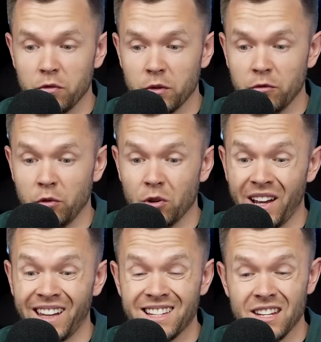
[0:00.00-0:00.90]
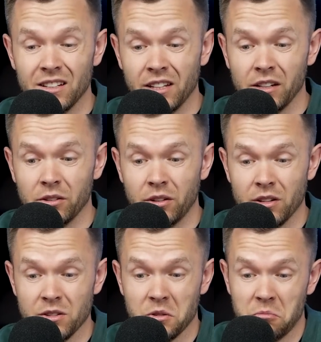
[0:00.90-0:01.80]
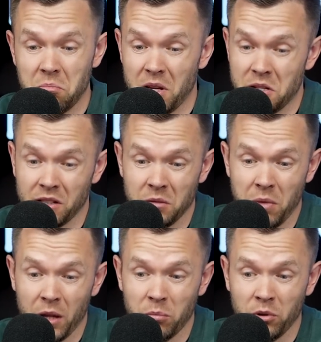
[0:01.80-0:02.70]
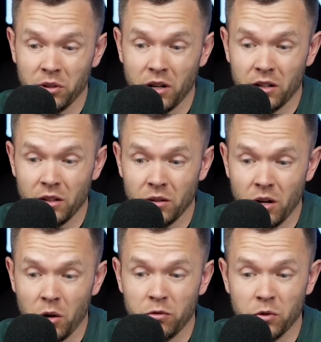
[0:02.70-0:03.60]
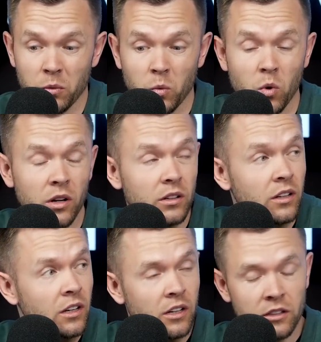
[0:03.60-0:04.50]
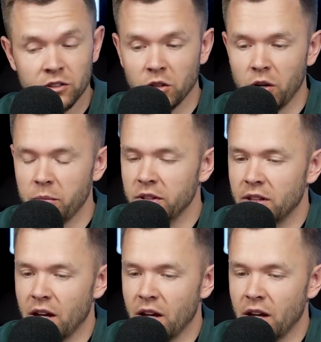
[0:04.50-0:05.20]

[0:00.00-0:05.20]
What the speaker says: from 4, and Isaiah Taylor as your basically main point guard 0 from 1. So, I mean,